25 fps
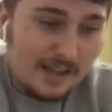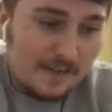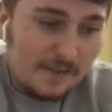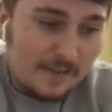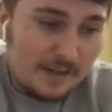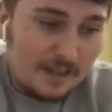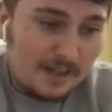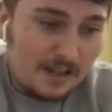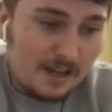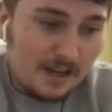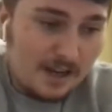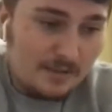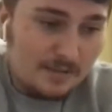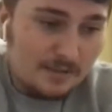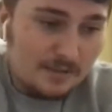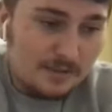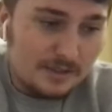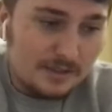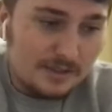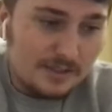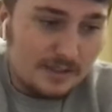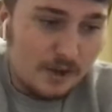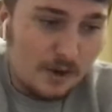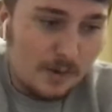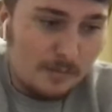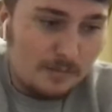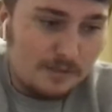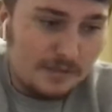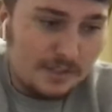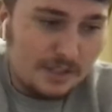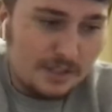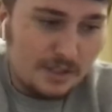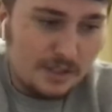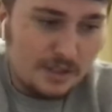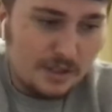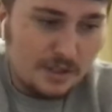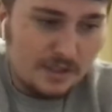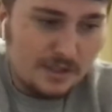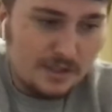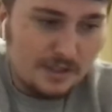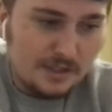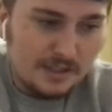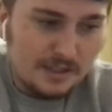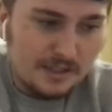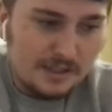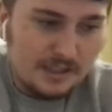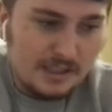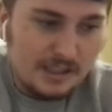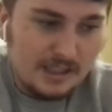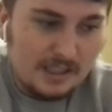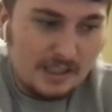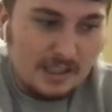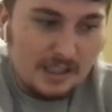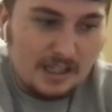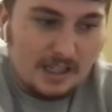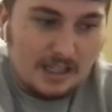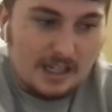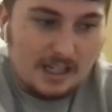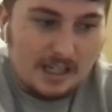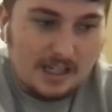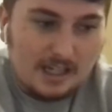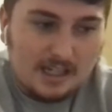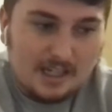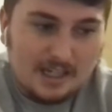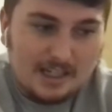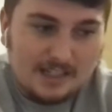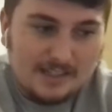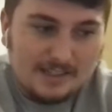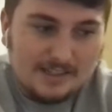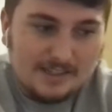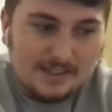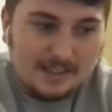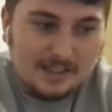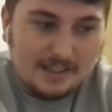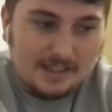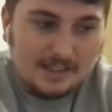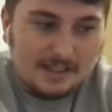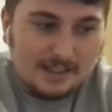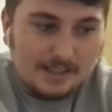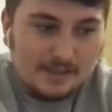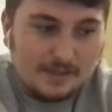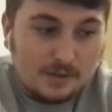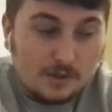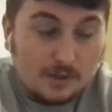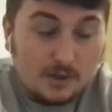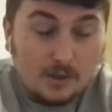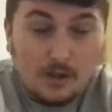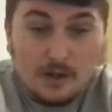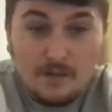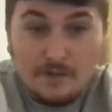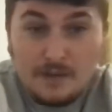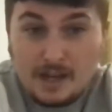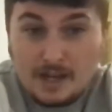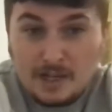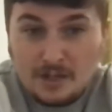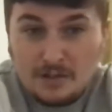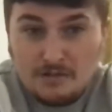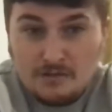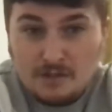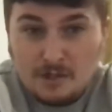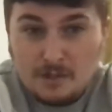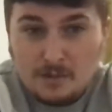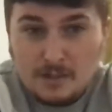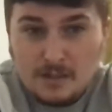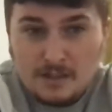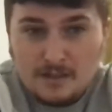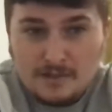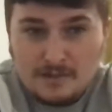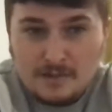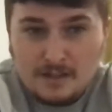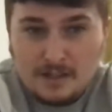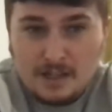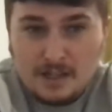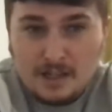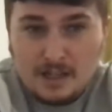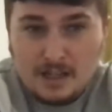FA Cup's a competition that they've got a lot of history with.